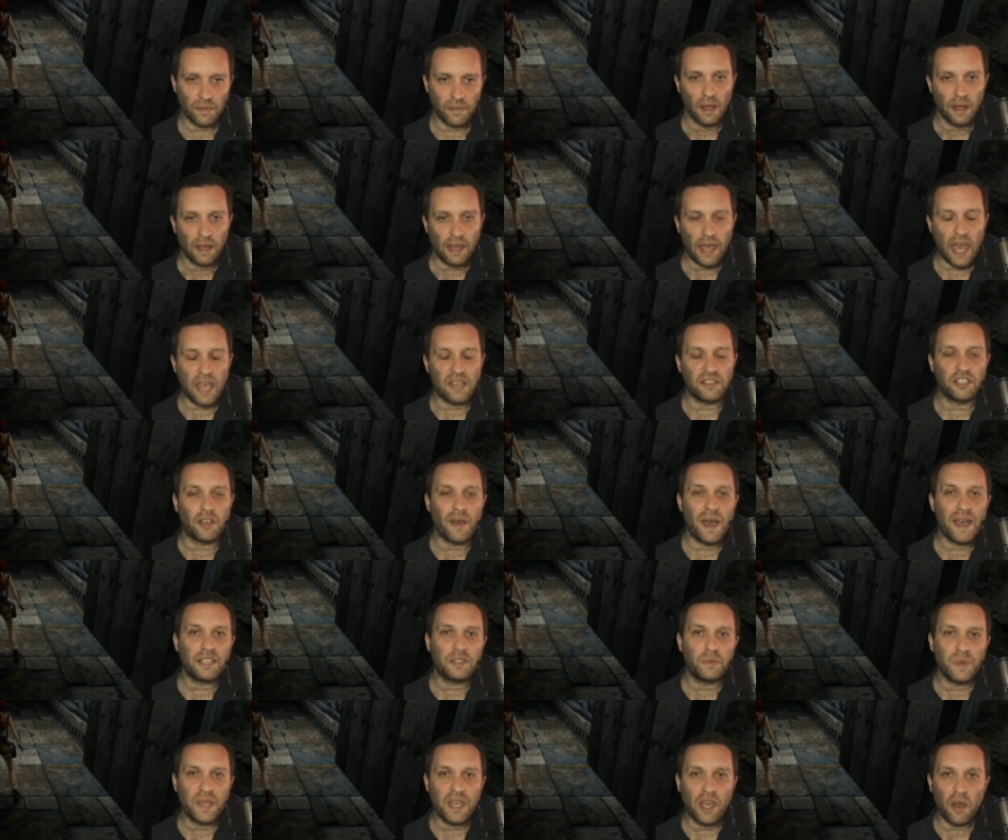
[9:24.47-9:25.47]
Okay, so
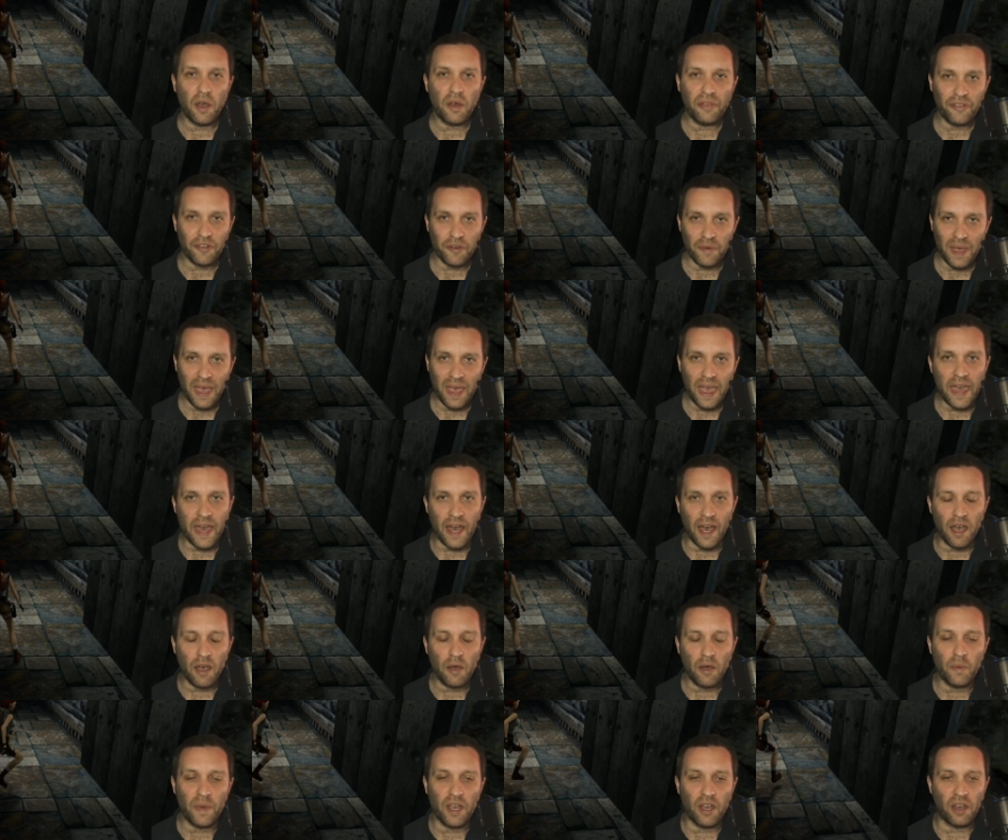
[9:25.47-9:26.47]
as we go through
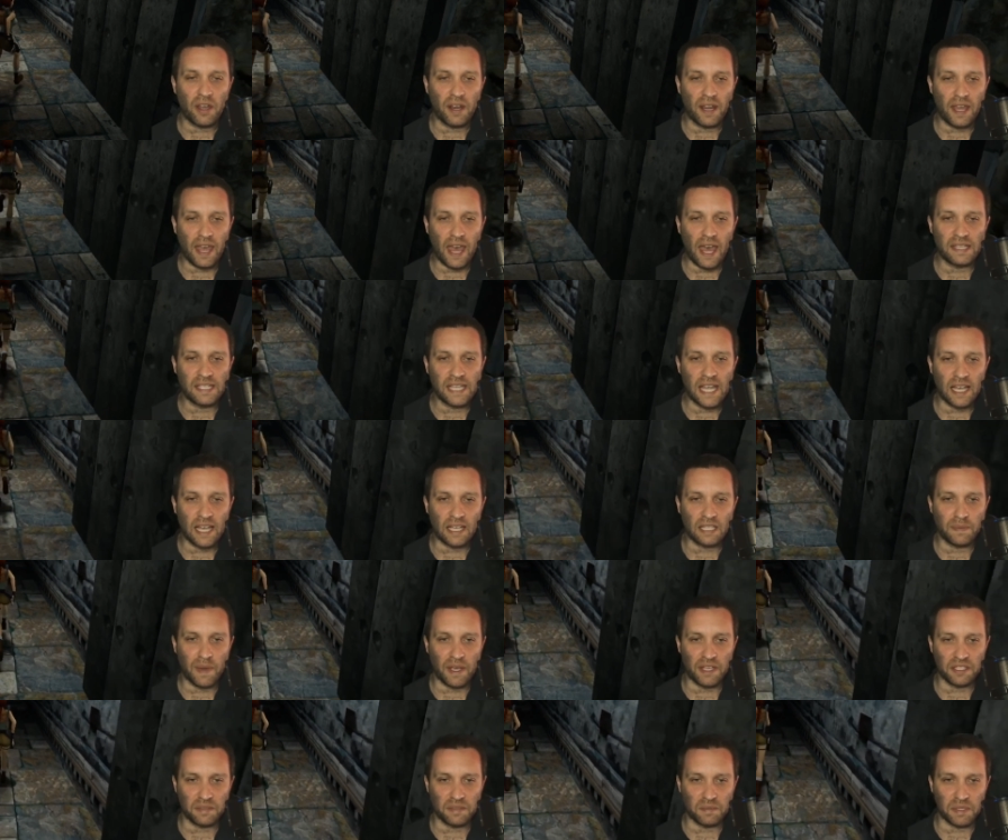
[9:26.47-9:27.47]
here, we are going to get attacked
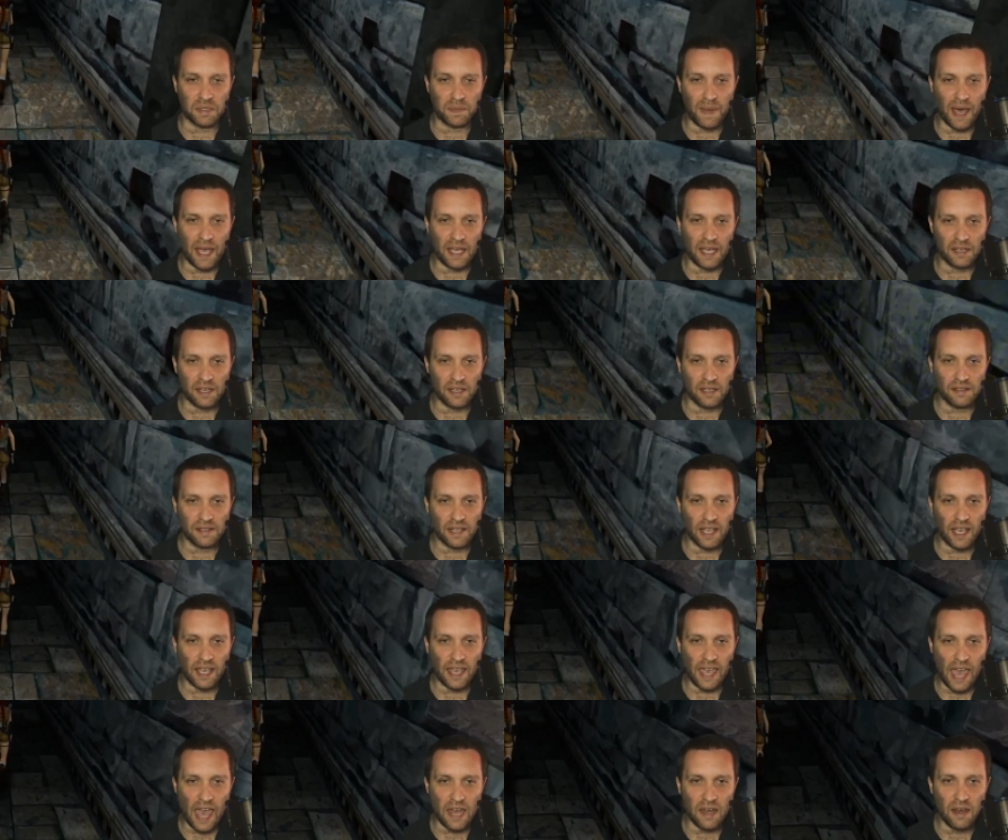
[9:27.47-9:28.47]
by some spiders
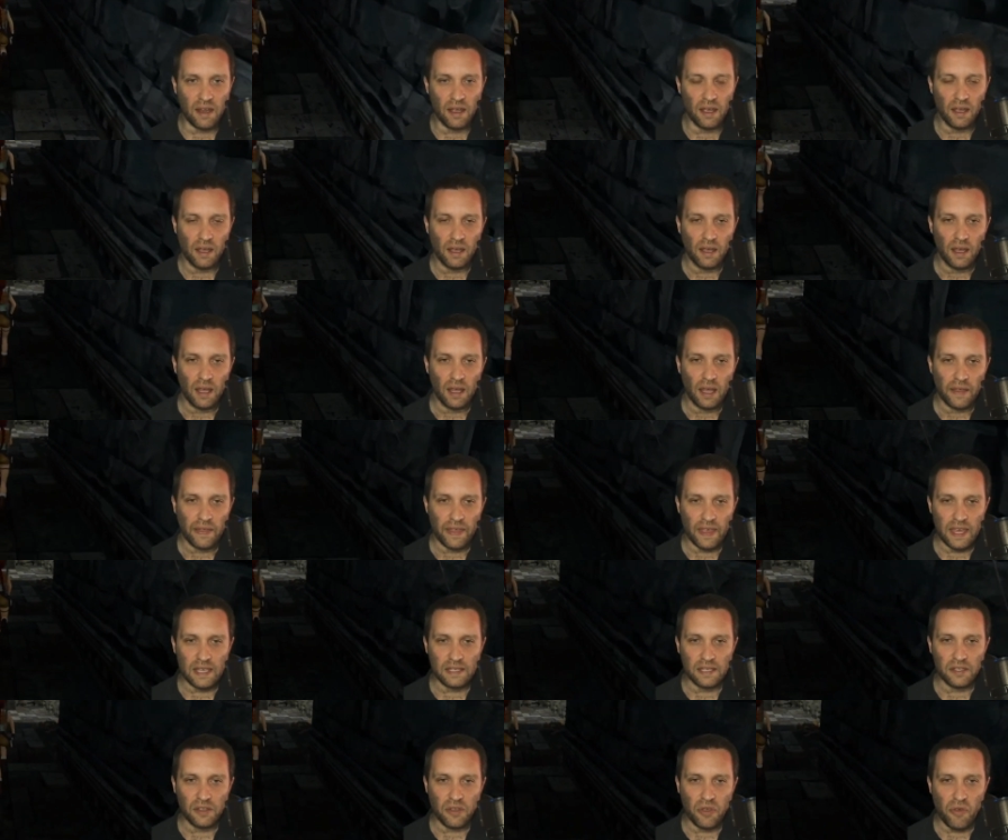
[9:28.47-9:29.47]
again. I think
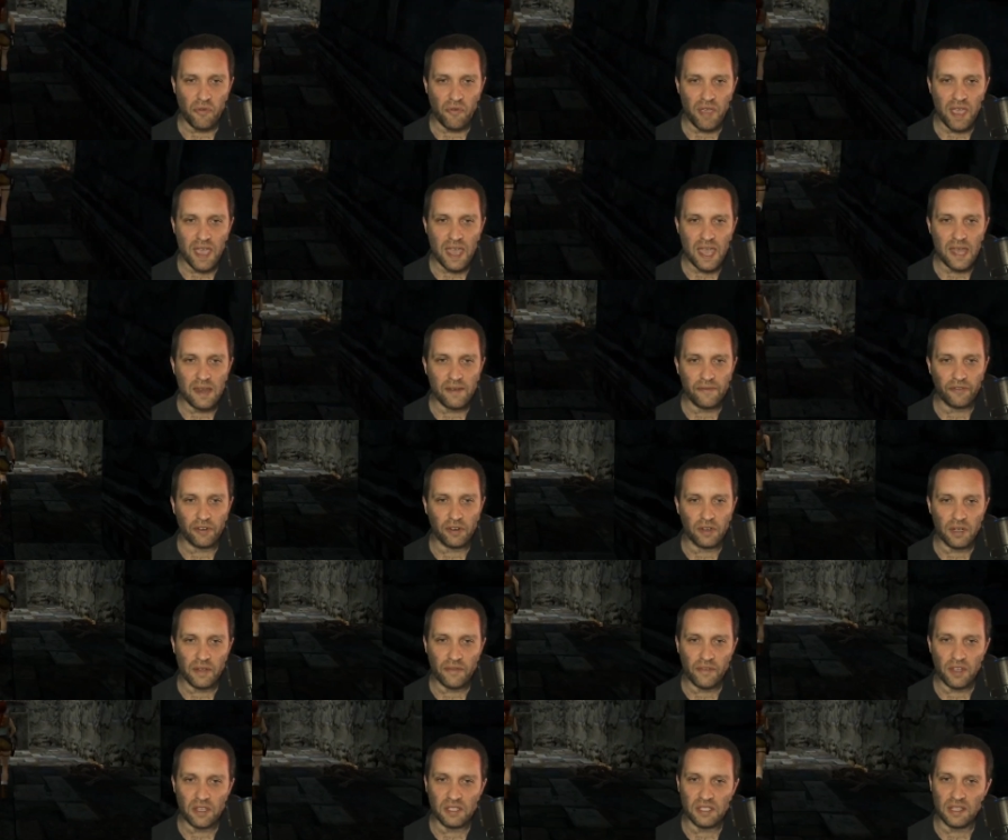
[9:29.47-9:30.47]
it's 3 in front of
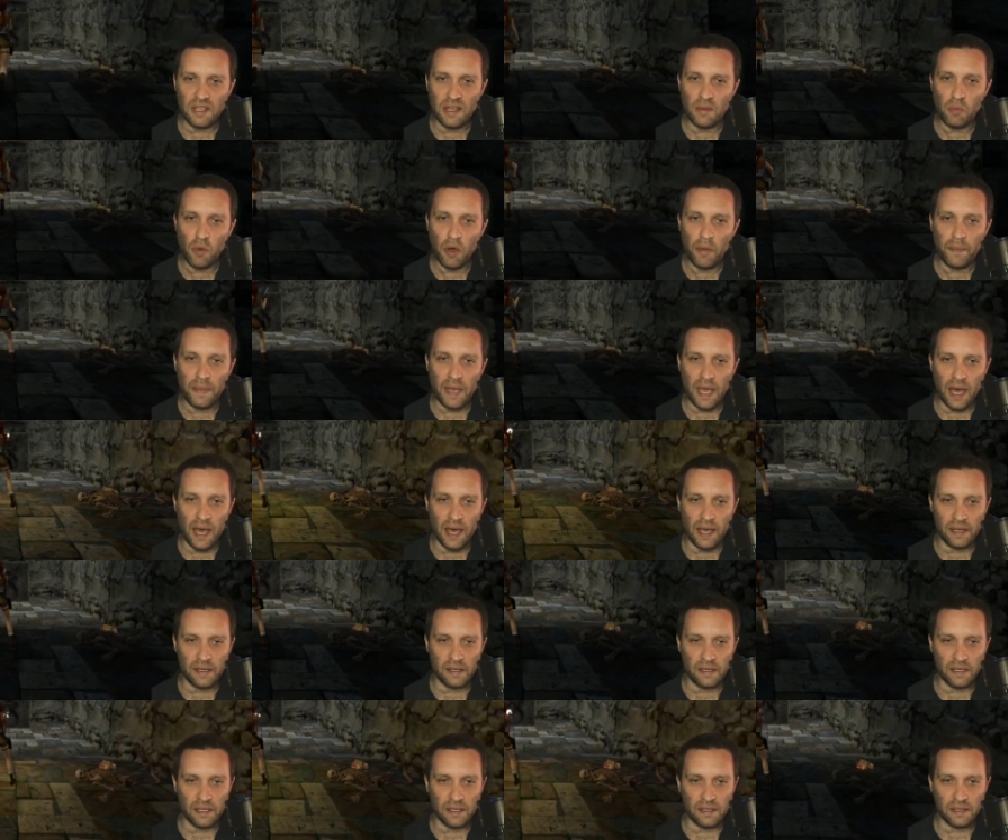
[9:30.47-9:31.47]
us and then 1
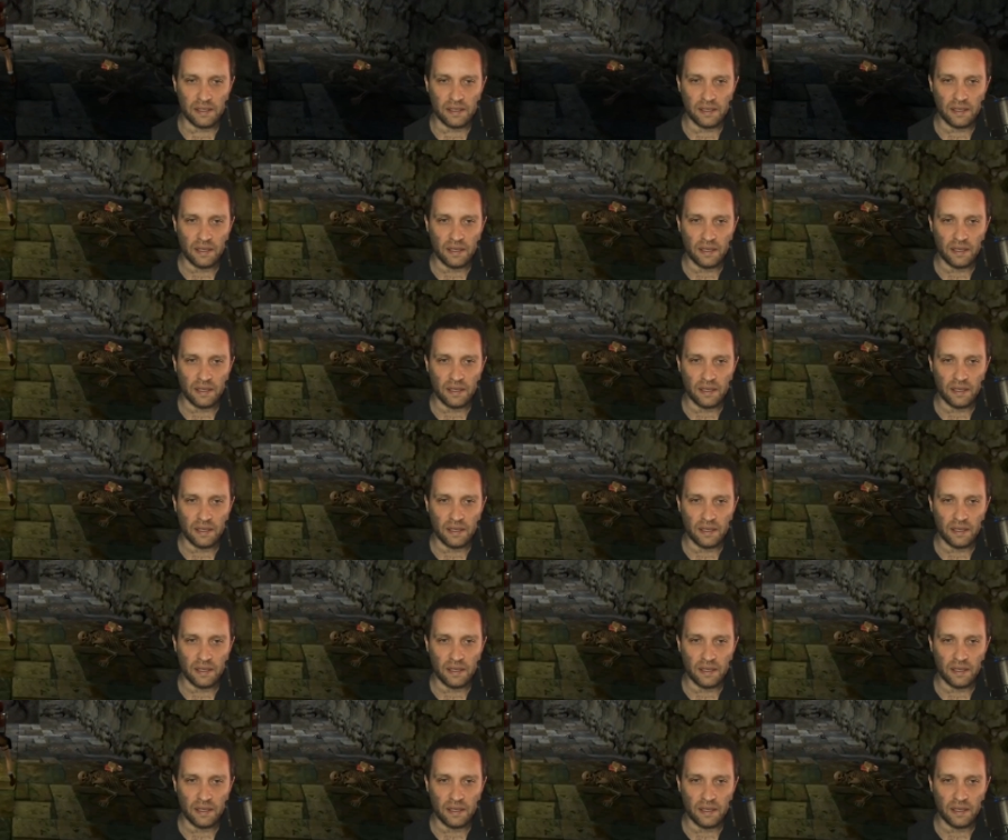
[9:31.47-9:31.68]
behind us.